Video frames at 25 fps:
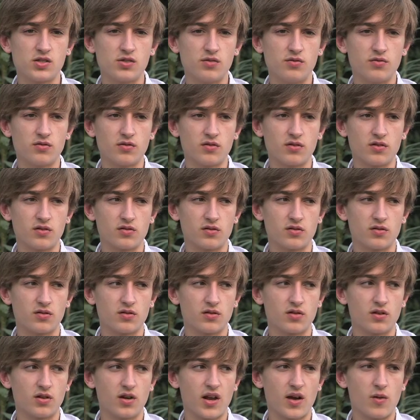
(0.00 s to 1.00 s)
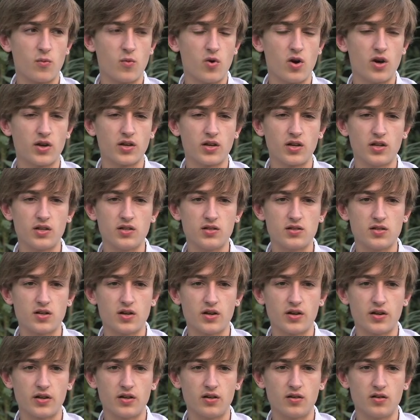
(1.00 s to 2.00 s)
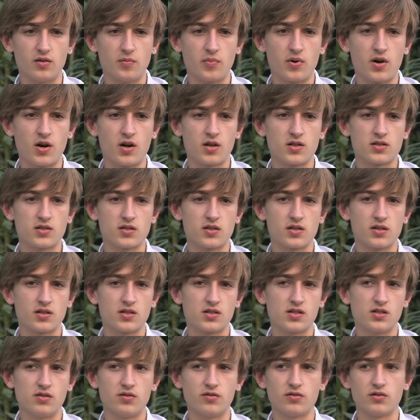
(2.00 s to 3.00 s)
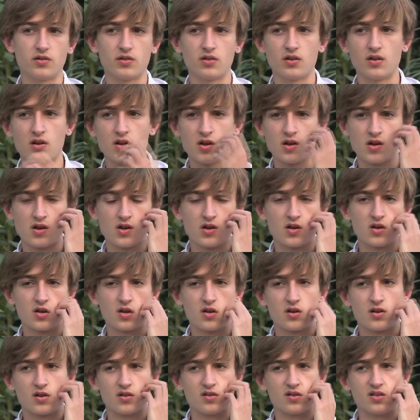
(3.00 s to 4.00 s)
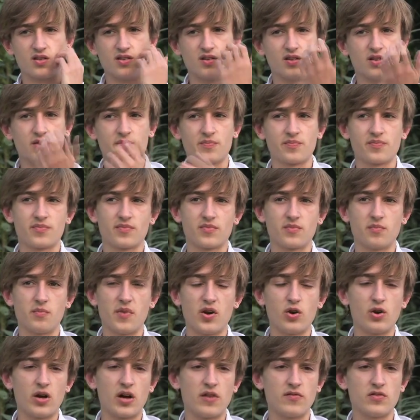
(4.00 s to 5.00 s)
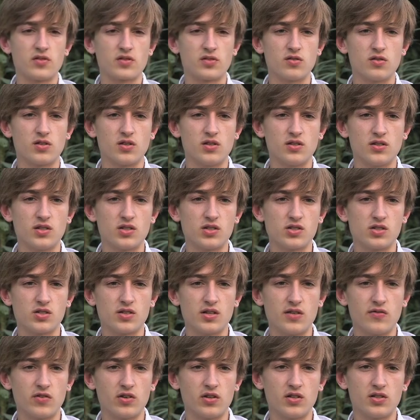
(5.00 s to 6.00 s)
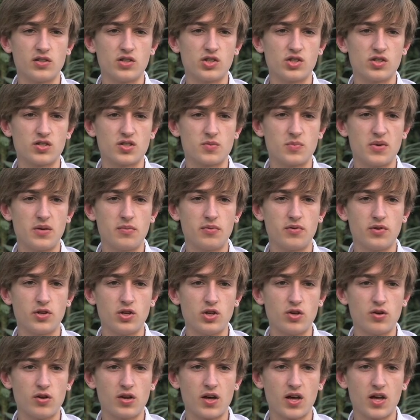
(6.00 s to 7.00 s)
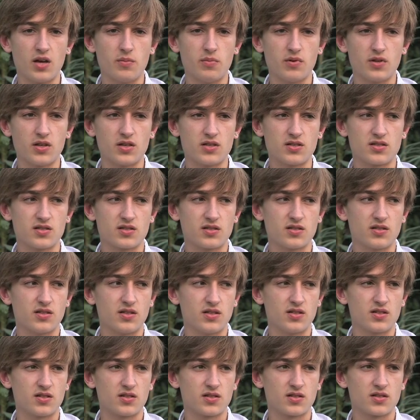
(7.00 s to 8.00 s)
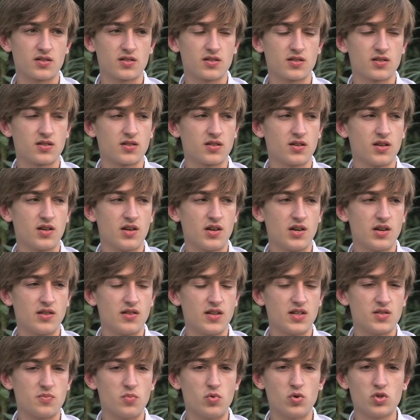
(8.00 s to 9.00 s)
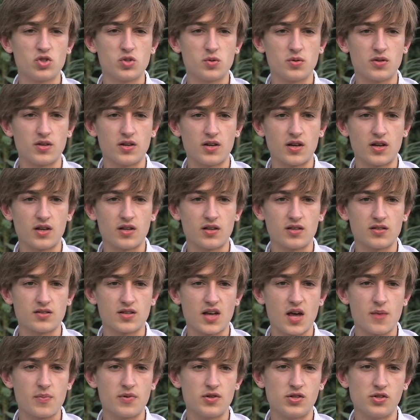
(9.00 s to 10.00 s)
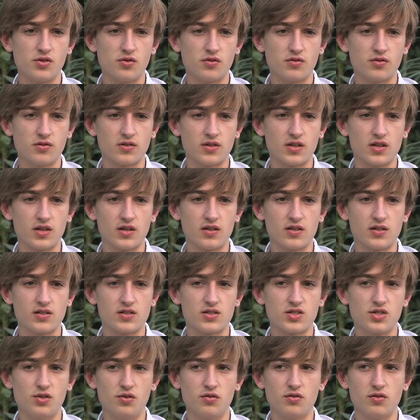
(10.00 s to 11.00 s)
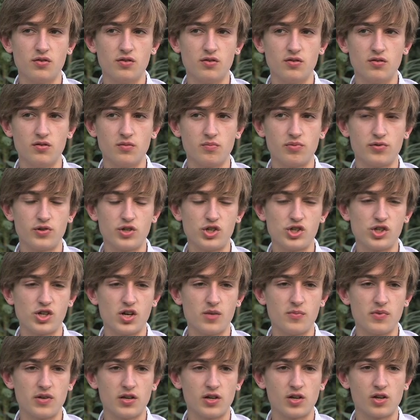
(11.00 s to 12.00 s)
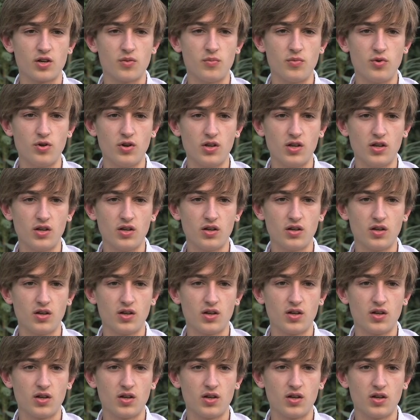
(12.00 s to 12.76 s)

children are like working in dirt, and look past that children, you know, might not have as good condition, living conditions as people in the UK, but there's more to it than that. There's happy children there, and there's children who appreciate being in a community